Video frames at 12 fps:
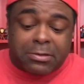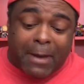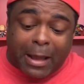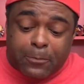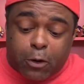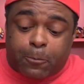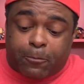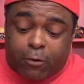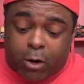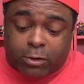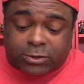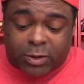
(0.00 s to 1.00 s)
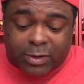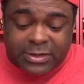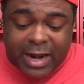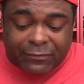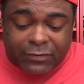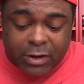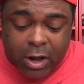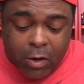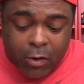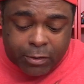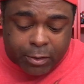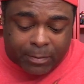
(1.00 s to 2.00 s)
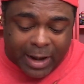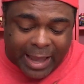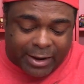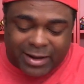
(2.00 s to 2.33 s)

MacBook Pro, so it's not the gold or black.